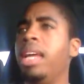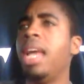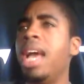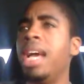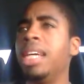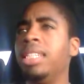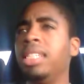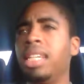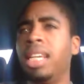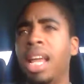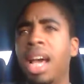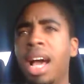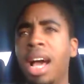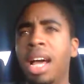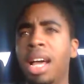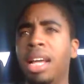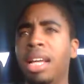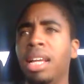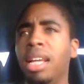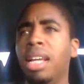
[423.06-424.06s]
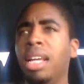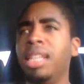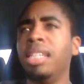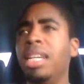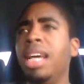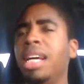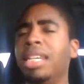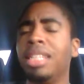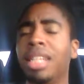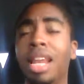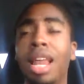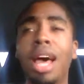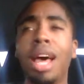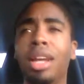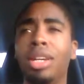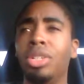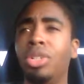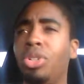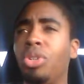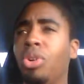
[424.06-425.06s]
He has a lot
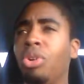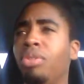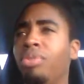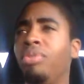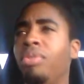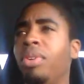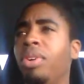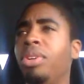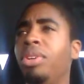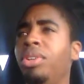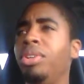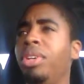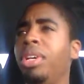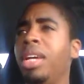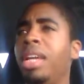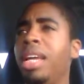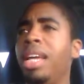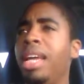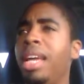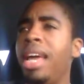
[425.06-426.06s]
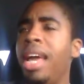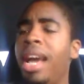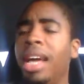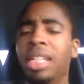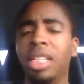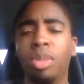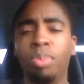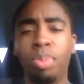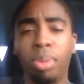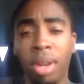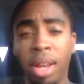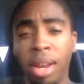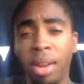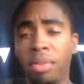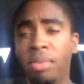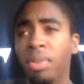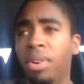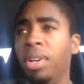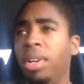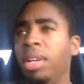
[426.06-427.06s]
in store for you. He has a
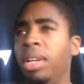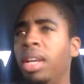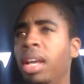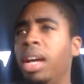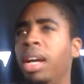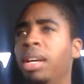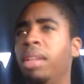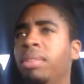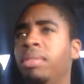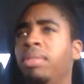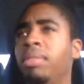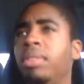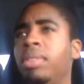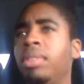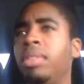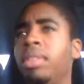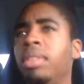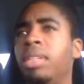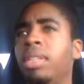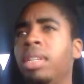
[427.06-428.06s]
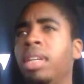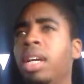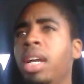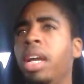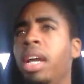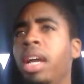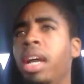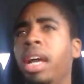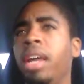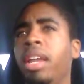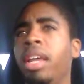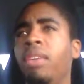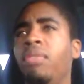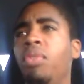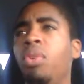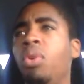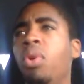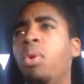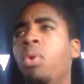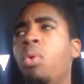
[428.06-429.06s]
plan for your life. And
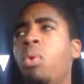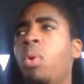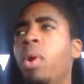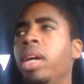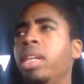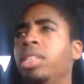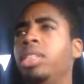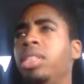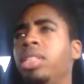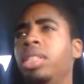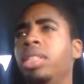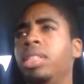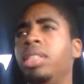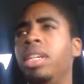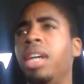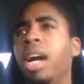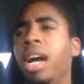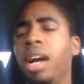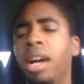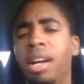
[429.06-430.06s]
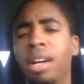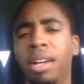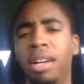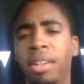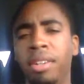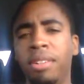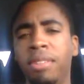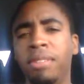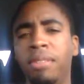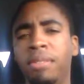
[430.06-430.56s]
if you question God,